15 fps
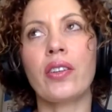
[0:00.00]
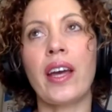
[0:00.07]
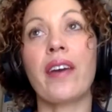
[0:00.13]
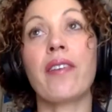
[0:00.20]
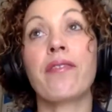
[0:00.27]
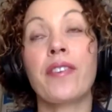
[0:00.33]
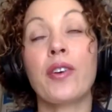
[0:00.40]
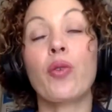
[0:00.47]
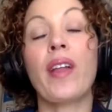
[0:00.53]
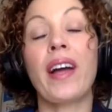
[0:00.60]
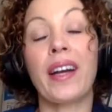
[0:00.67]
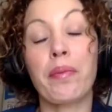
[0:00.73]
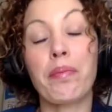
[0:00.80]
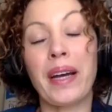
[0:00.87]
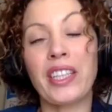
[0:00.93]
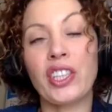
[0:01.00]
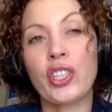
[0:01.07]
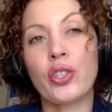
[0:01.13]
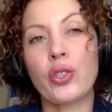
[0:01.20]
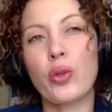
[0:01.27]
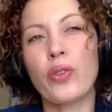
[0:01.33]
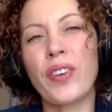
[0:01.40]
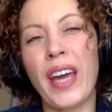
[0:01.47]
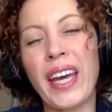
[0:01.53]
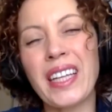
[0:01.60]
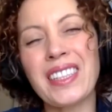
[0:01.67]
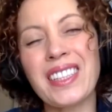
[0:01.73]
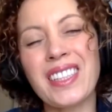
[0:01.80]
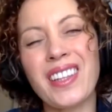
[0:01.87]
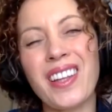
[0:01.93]
feel that compassion, sort of get
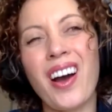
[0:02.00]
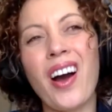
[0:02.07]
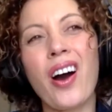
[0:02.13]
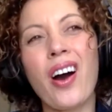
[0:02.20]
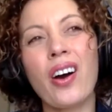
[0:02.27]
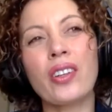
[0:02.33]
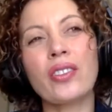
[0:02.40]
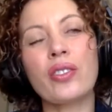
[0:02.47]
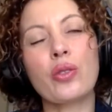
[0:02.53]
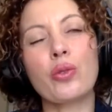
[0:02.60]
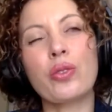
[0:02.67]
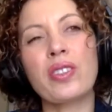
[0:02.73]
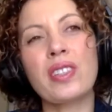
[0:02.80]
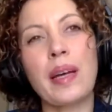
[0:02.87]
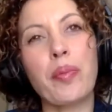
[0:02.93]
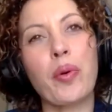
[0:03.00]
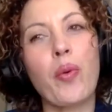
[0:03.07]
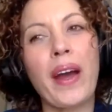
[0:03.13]
into the heart and sort of step away